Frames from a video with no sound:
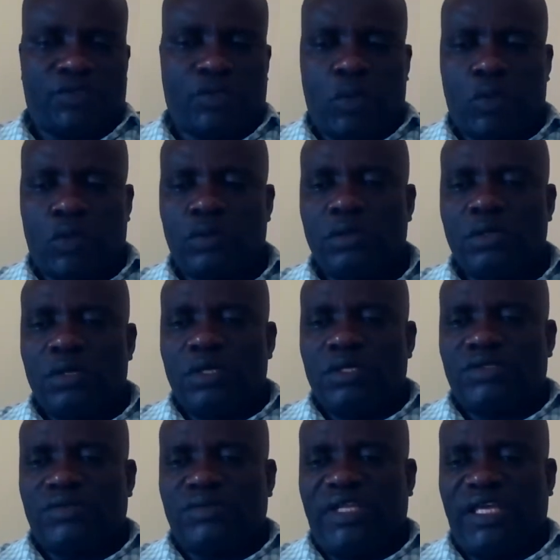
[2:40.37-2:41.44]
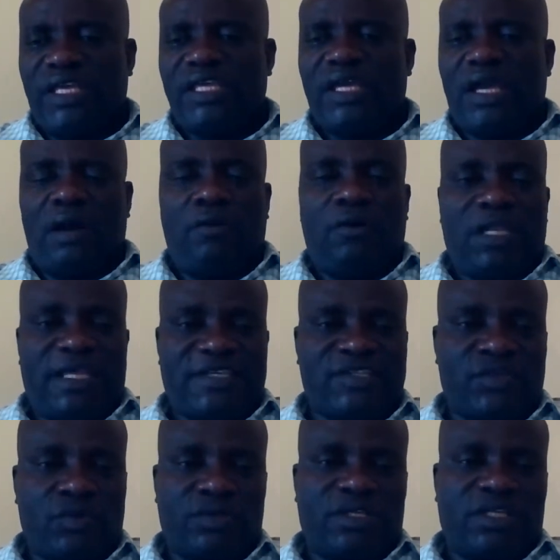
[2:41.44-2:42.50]
So today our
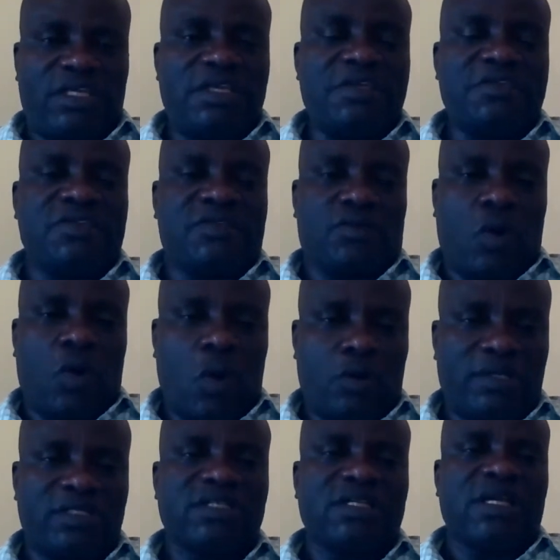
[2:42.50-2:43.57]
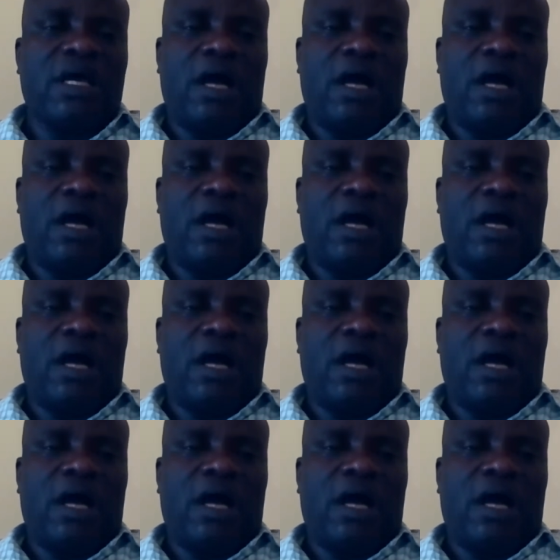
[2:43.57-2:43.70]
lesson is on